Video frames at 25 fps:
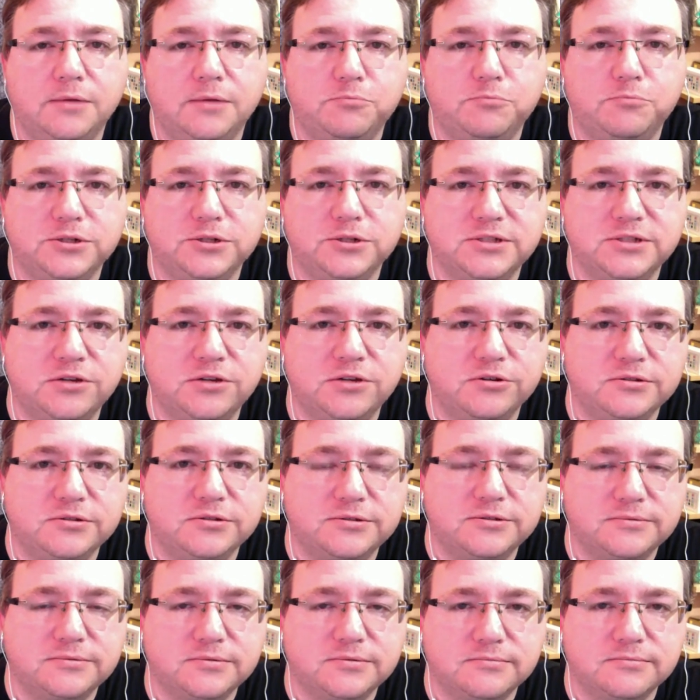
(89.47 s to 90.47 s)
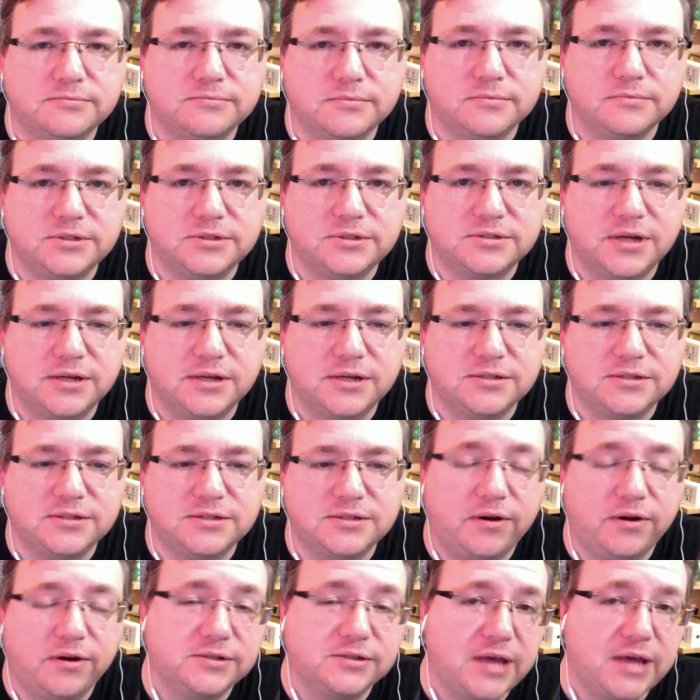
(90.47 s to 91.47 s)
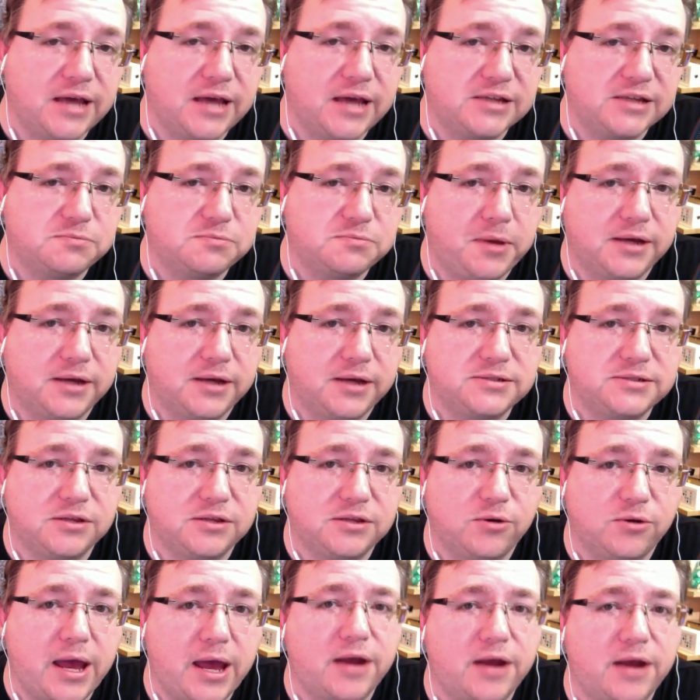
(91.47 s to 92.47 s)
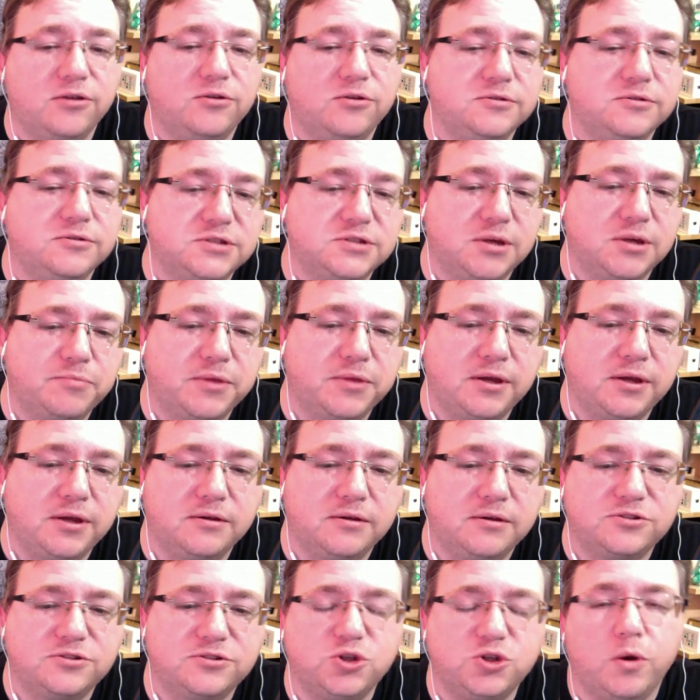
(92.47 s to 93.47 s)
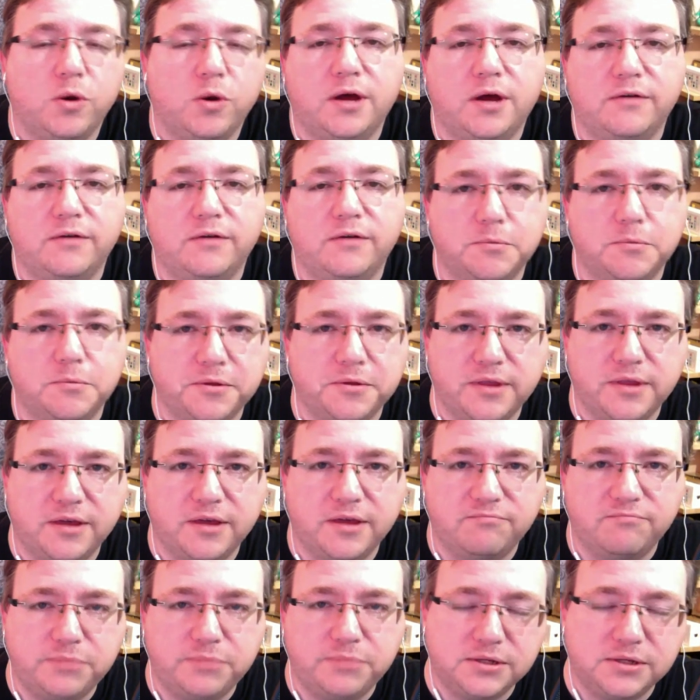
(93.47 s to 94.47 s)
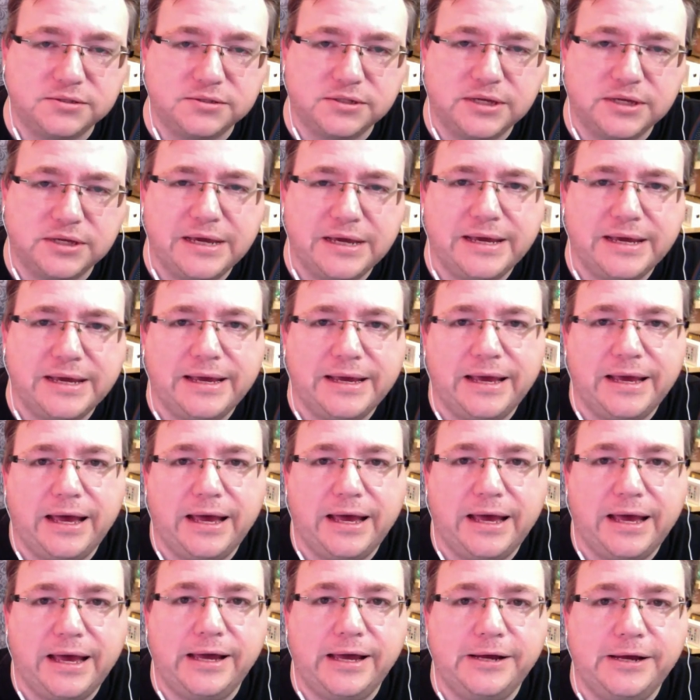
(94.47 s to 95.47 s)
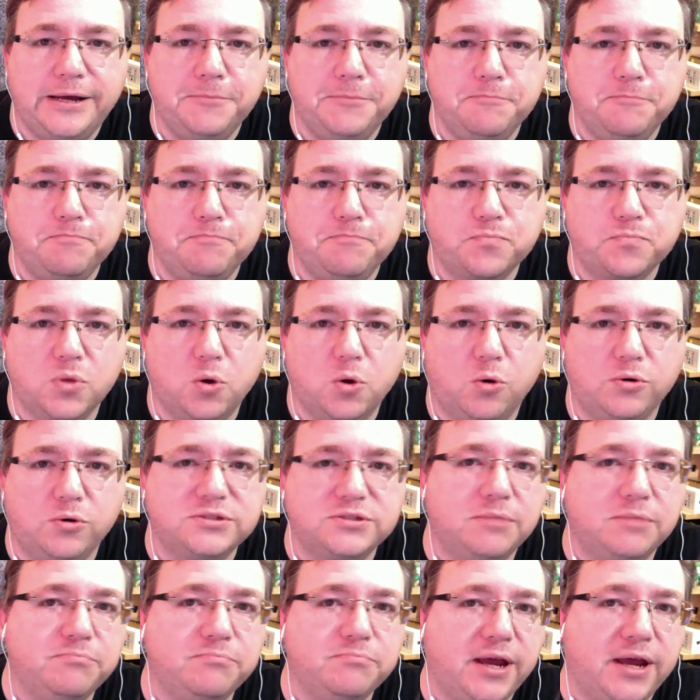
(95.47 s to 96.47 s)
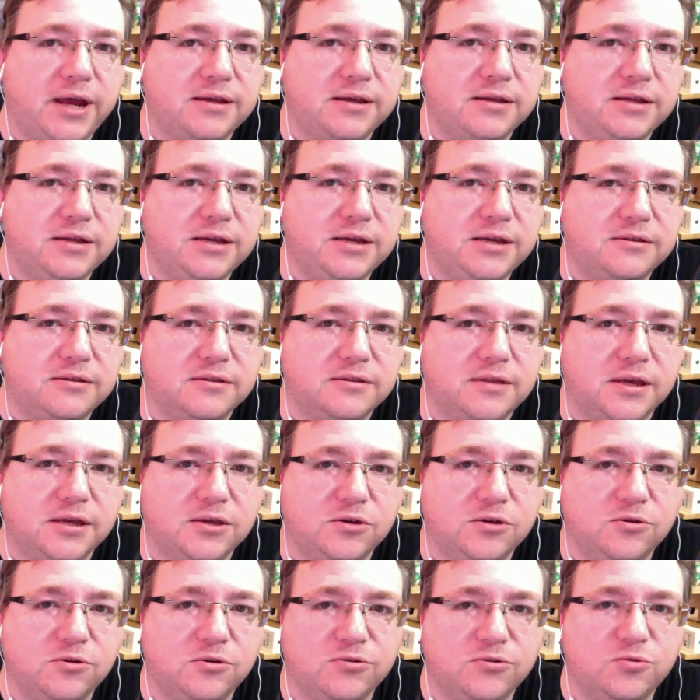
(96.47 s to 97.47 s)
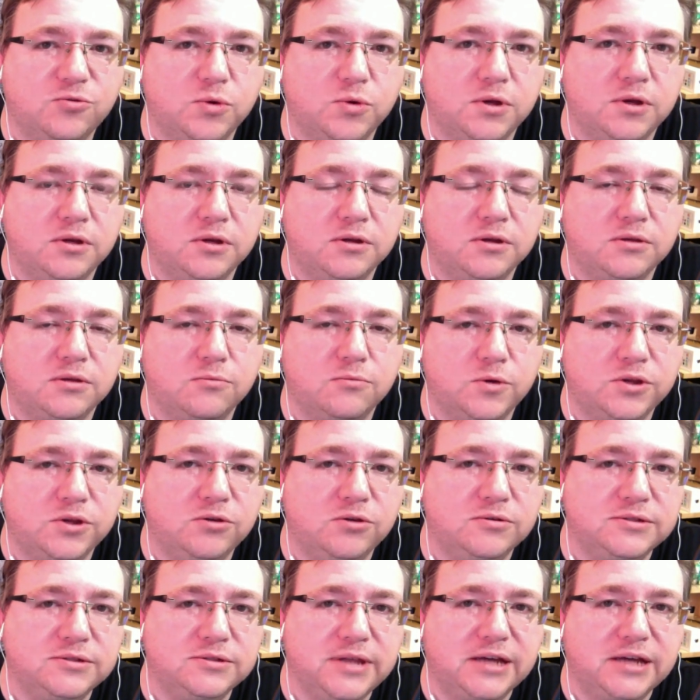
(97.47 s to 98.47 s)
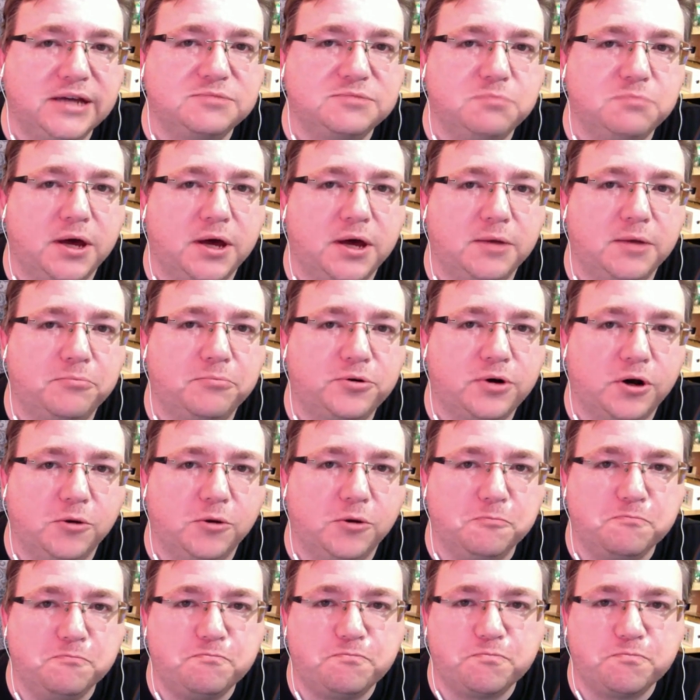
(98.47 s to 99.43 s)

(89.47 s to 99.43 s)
presenters discussing various aspects, either how to do something, showing off something they've built, or some technique that they use when using XMod Pro.